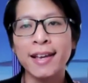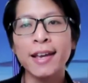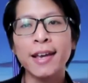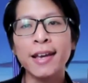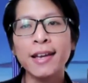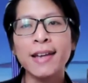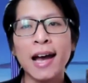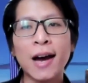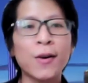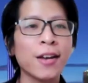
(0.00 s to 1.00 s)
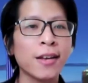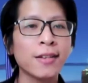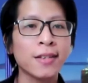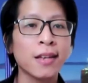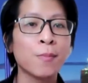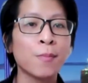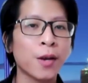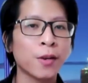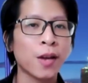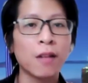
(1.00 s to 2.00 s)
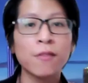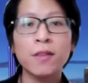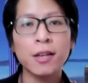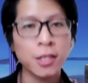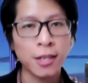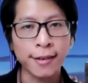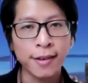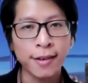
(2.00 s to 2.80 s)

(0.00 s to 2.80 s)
and now is in better health condition.